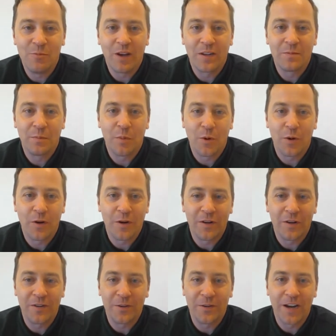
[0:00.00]
Wes
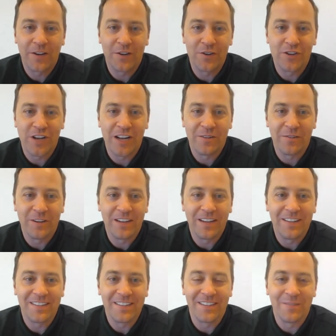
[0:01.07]
Porter, Director Jenny
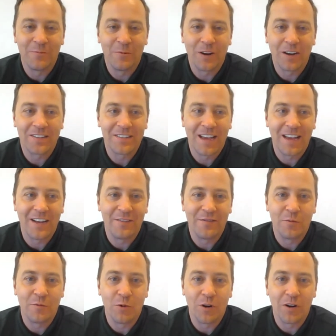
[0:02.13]
Reese, and we're excited
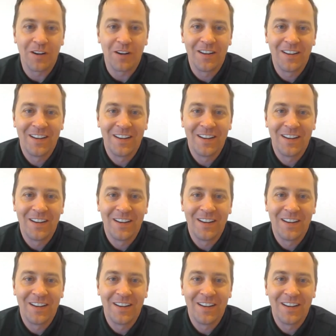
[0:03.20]
for